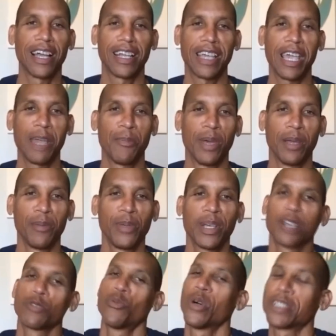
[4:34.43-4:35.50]
came in
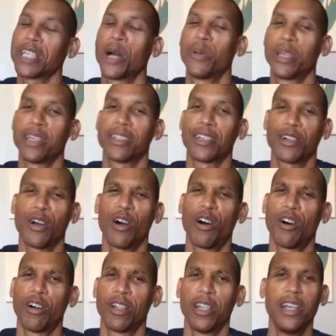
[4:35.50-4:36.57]
because once I would get the
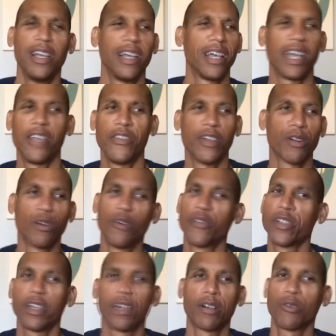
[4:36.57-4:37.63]
call and they're over
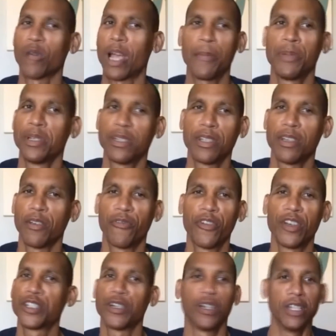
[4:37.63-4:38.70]
there griping to the
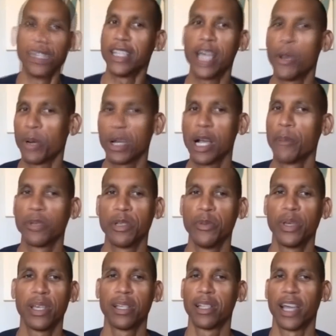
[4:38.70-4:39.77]
official, and then they would come to
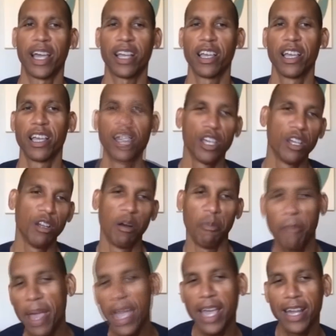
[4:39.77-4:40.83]
me like, you know,
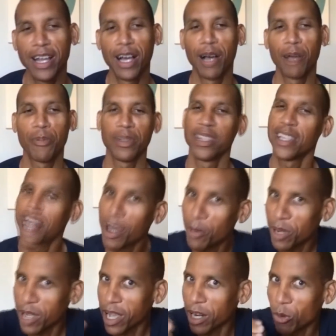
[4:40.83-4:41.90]
man up. And then I would
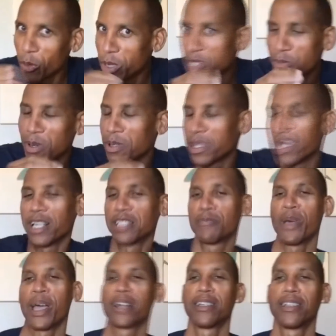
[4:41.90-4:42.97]
kind of whisper things
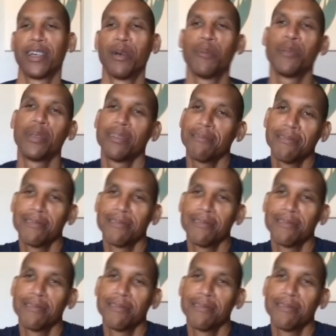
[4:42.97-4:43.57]
back to them. And